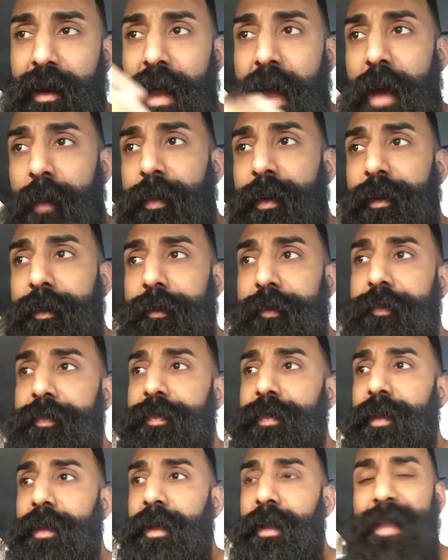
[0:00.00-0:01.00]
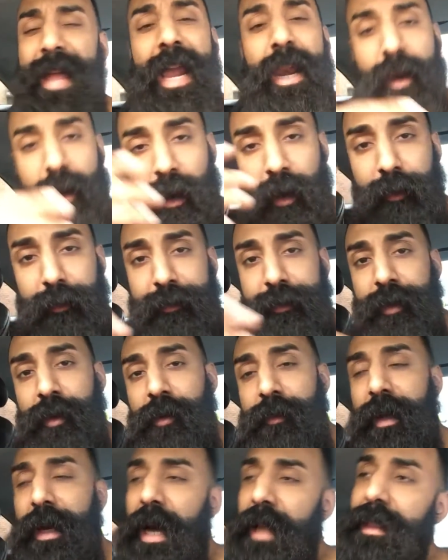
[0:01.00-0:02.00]
happen. that love. You
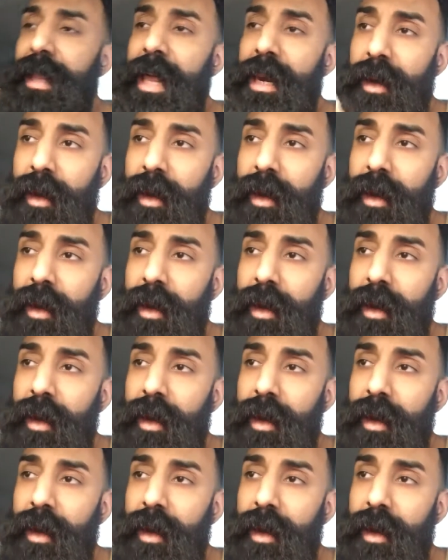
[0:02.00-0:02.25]
know, they got that